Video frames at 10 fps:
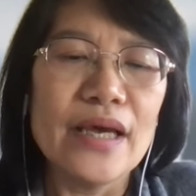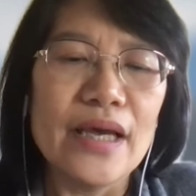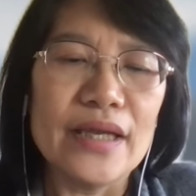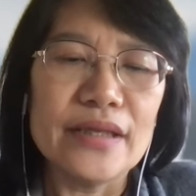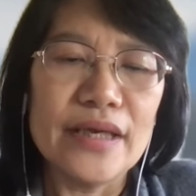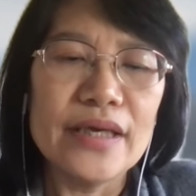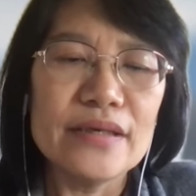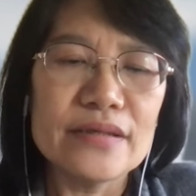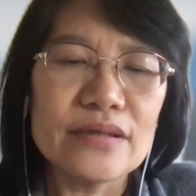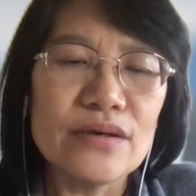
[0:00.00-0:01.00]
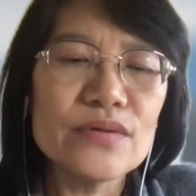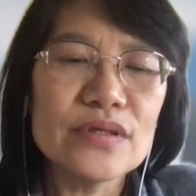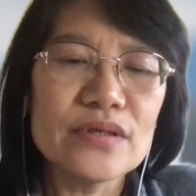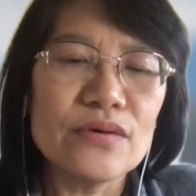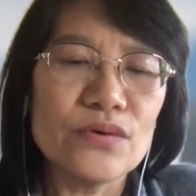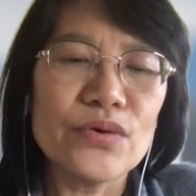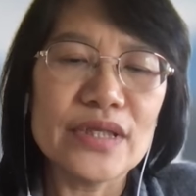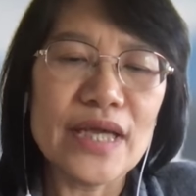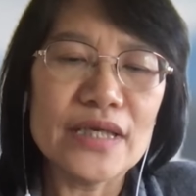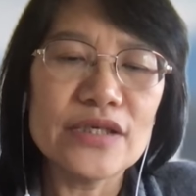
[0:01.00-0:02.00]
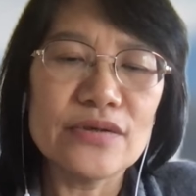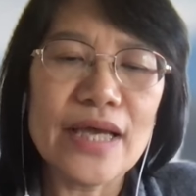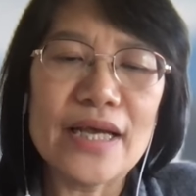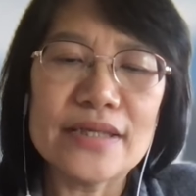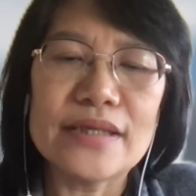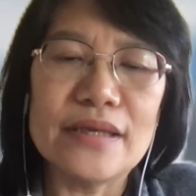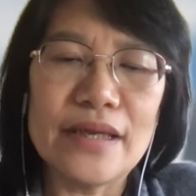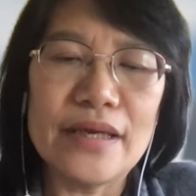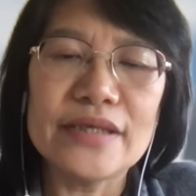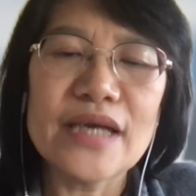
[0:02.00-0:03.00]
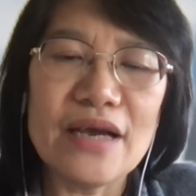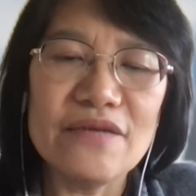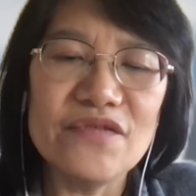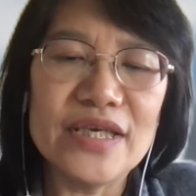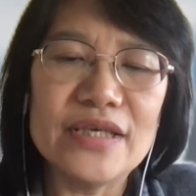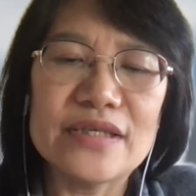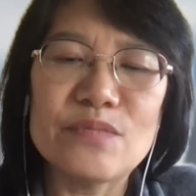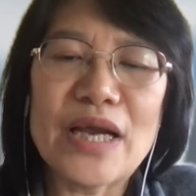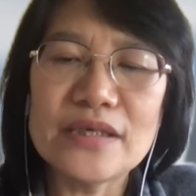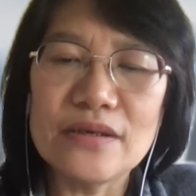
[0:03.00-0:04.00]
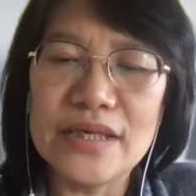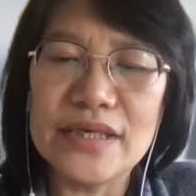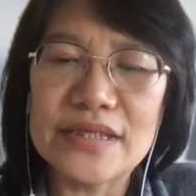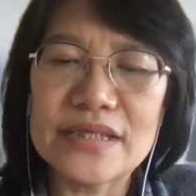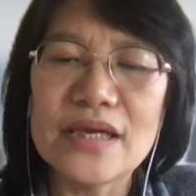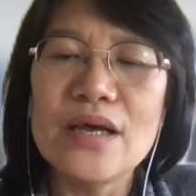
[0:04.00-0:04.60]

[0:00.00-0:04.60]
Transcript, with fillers: And he is also credentialed as an HIV specialist